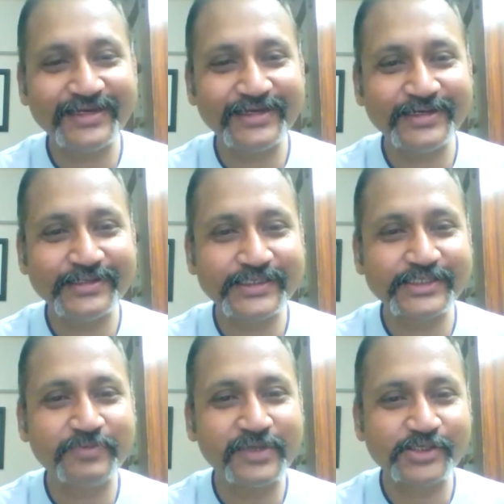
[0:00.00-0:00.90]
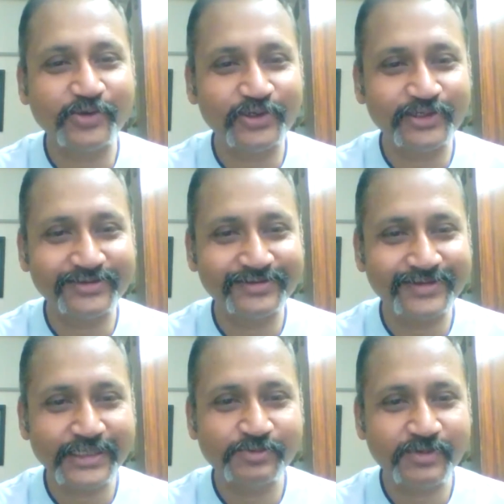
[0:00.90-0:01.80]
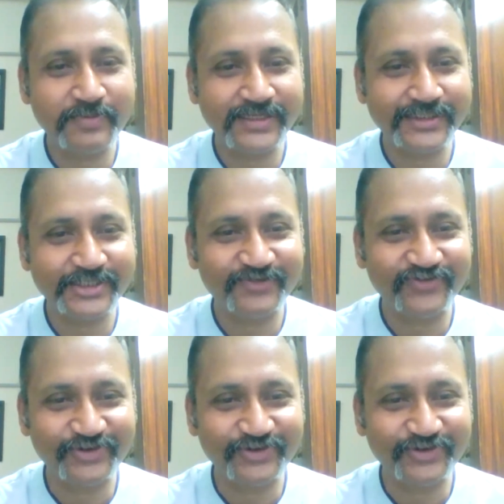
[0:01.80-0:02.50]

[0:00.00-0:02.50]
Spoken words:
a 6 months old experimentation for